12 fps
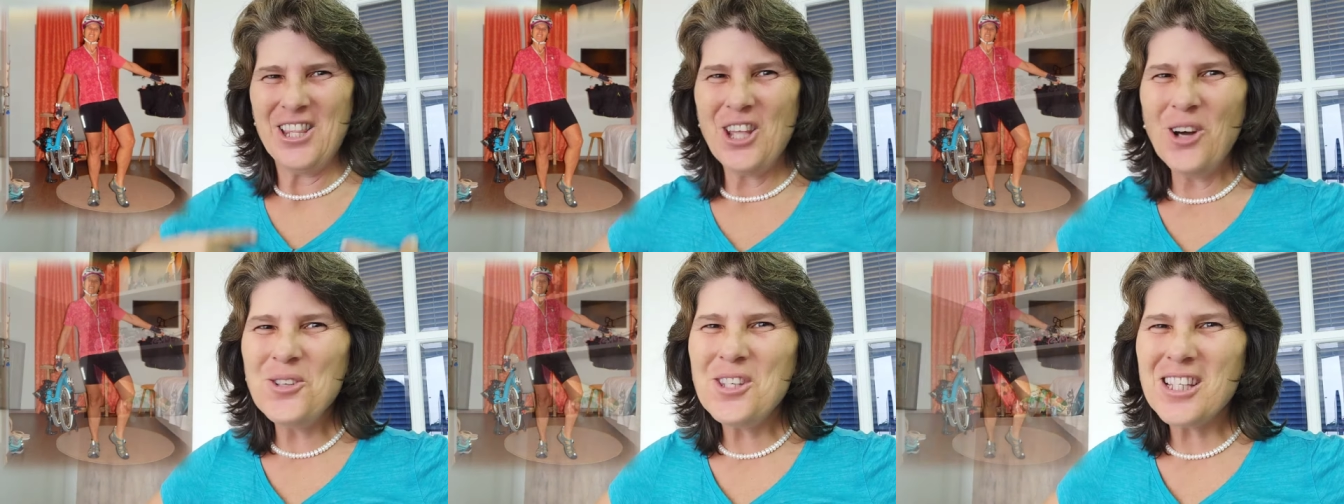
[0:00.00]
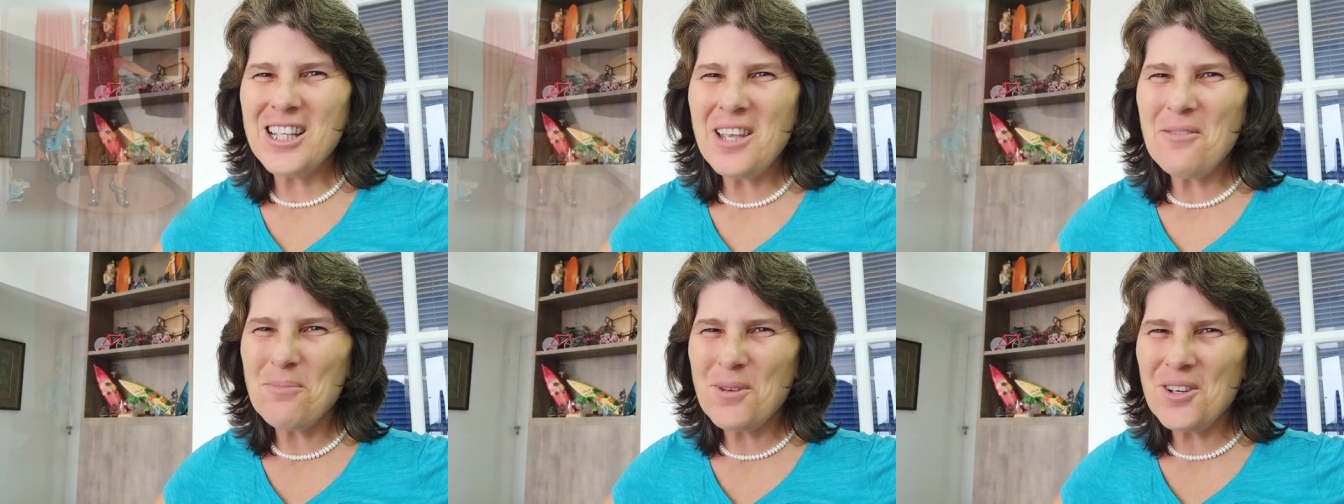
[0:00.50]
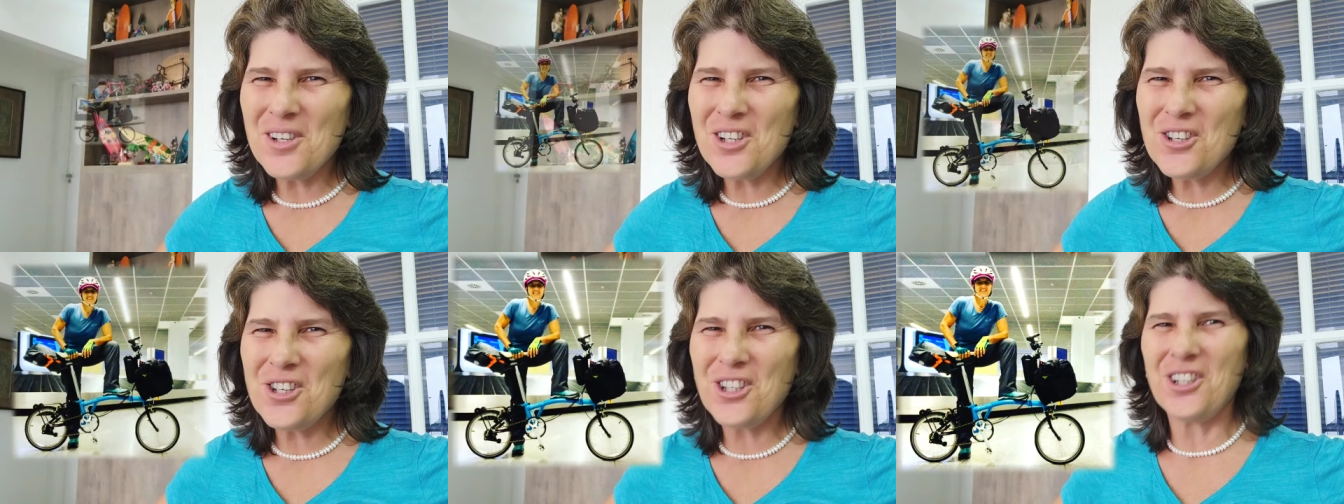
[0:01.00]
no sleeve
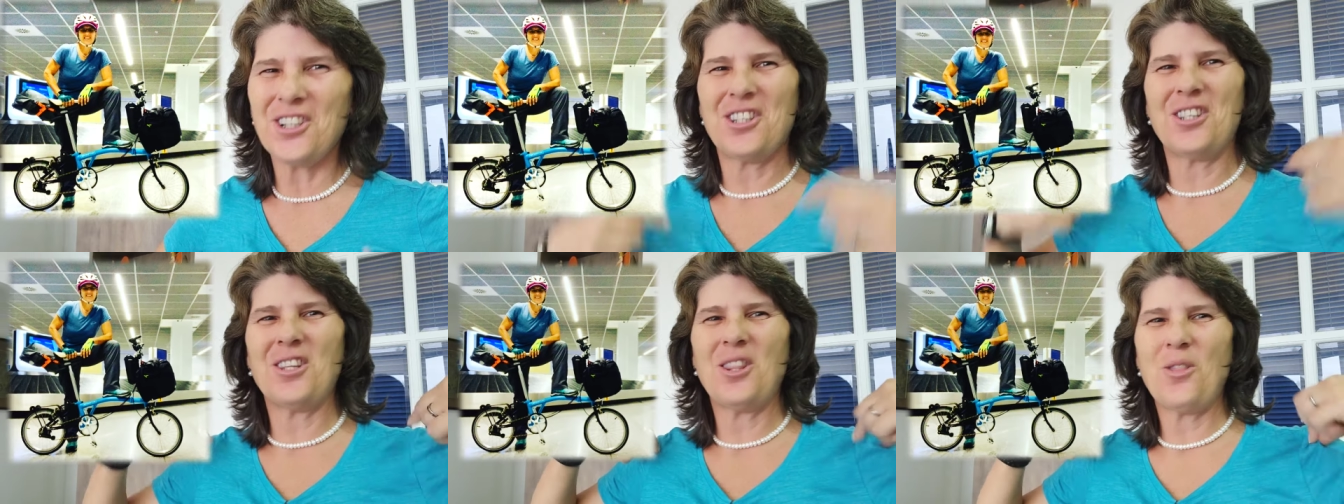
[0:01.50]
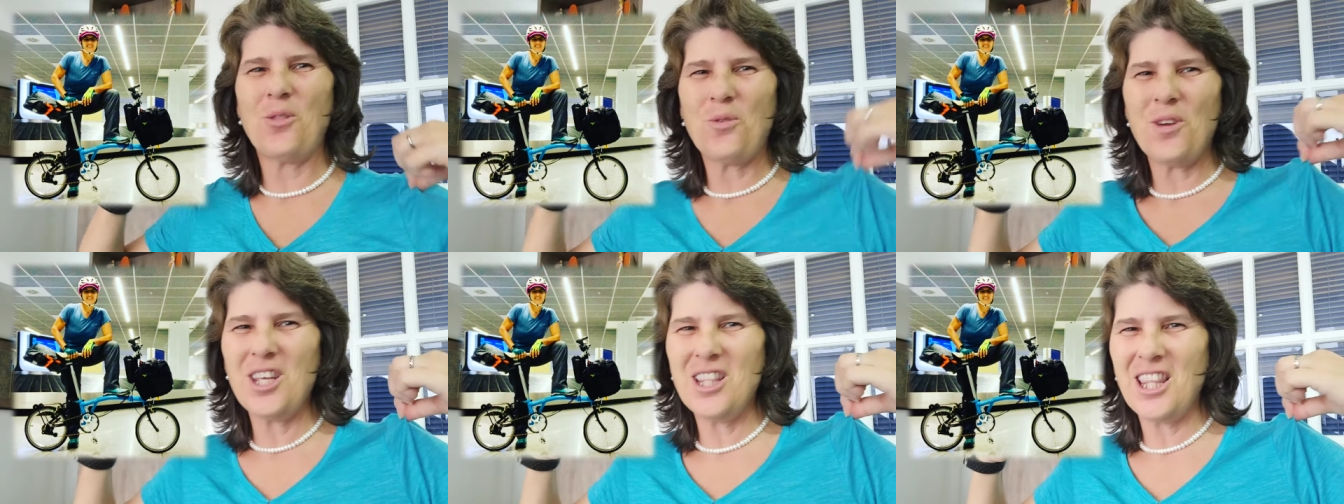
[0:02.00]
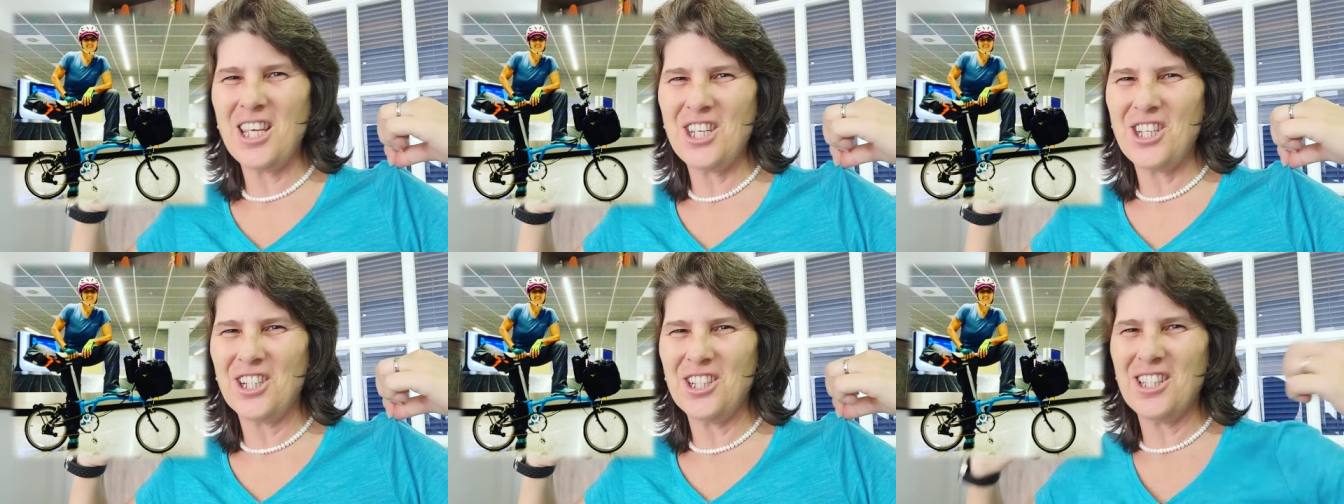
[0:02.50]
merino shirt, three t
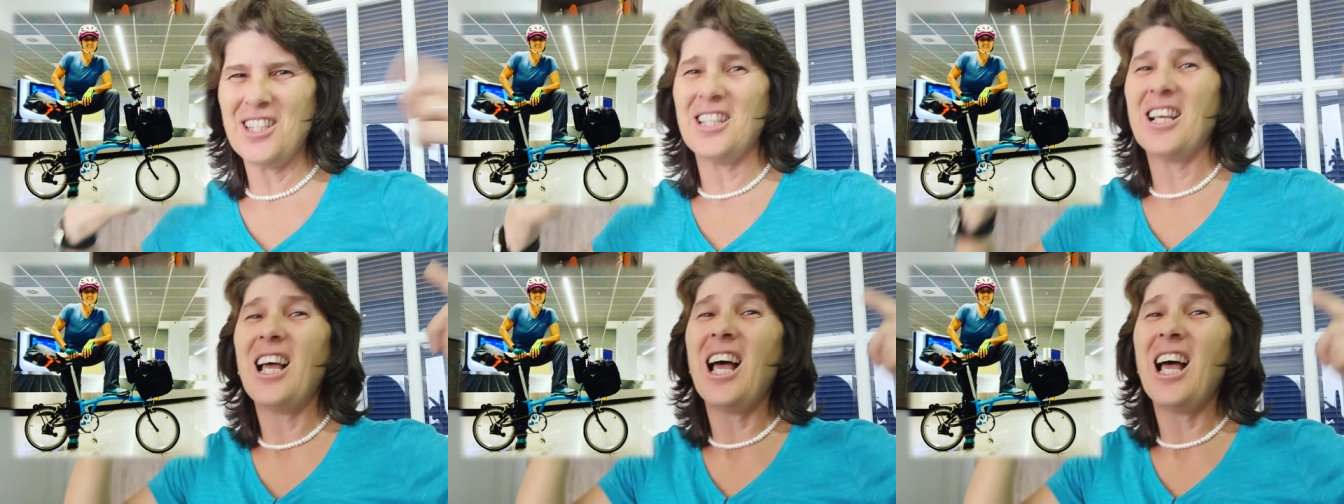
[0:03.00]
shirts,